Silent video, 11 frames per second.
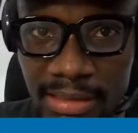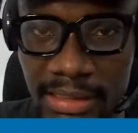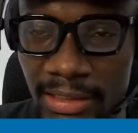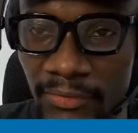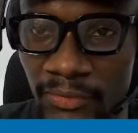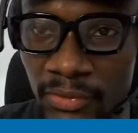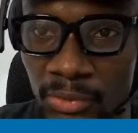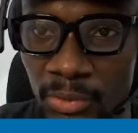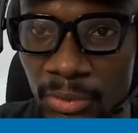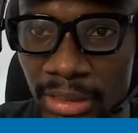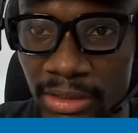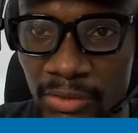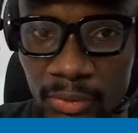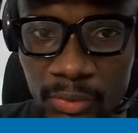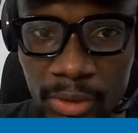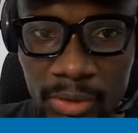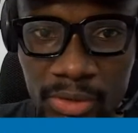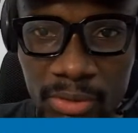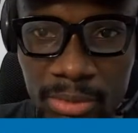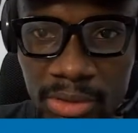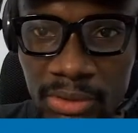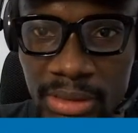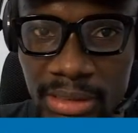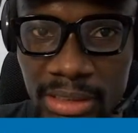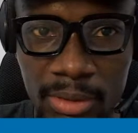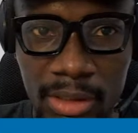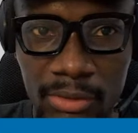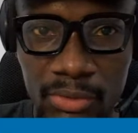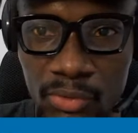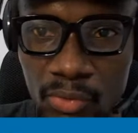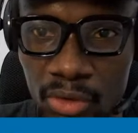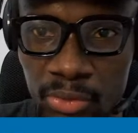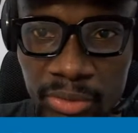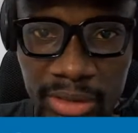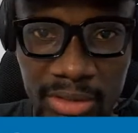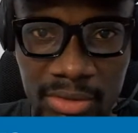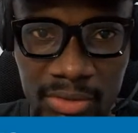in a few moments, we are going to be talking about WordPress.